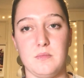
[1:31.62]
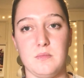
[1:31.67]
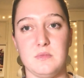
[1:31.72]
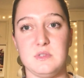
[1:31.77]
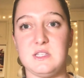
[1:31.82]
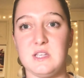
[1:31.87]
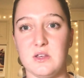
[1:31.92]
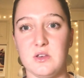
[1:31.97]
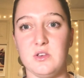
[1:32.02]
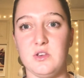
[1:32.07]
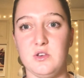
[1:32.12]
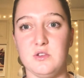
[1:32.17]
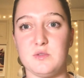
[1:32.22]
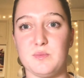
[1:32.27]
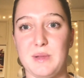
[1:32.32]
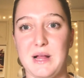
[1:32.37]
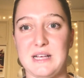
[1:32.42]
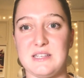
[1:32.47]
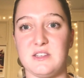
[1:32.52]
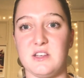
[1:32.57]
single-use
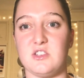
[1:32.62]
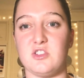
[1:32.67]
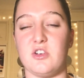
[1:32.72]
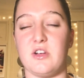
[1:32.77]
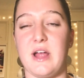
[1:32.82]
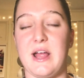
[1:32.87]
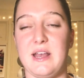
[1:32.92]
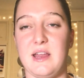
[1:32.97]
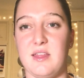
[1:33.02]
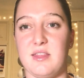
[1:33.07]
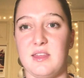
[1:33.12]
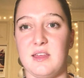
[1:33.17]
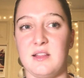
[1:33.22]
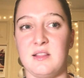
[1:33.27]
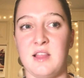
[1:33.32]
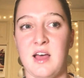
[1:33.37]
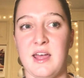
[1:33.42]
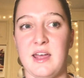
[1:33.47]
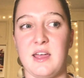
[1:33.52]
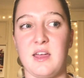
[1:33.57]
plastics are
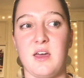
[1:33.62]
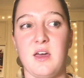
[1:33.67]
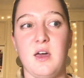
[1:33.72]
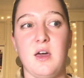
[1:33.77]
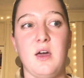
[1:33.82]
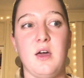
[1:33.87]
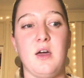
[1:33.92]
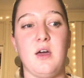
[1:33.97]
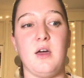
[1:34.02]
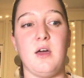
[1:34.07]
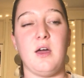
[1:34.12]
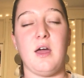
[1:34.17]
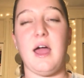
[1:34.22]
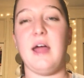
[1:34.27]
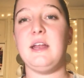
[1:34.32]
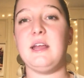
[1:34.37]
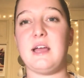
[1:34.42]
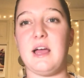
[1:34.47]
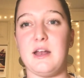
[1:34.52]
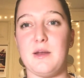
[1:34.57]
anything like
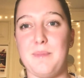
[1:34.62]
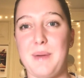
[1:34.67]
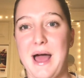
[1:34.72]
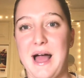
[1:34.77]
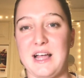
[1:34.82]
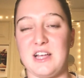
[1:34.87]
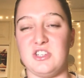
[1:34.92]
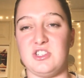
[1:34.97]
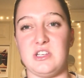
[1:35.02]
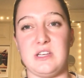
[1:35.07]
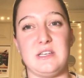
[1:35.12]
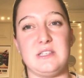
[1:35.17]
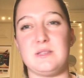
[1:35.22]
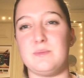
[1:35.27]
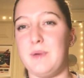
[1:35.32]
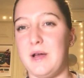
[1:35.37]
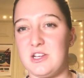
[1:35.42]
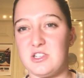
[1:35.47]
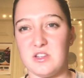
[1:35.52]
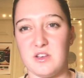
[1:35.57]
any kind of packaging,
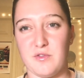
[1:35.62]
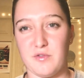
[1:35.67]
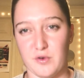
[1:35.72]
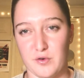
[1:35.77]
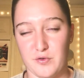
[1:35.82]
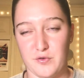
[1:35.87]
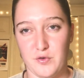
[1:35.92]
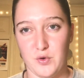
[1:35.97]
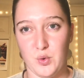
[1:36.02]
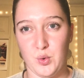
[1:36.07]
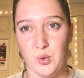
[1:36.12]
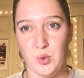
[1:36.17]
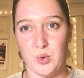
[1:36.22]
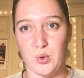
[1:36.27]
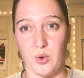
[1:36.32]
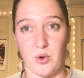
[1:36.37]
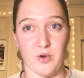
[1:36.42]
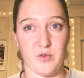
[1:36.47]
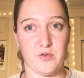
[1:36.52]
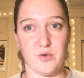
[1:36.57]
especially for food
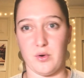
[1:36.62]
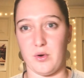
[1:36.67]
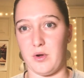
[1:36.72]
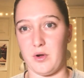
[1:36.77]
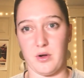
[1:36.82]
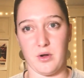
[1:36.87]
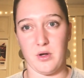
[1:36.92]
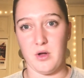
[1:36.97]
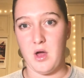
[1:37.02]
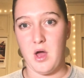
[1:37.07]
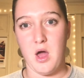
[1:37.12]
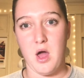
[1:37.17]
or for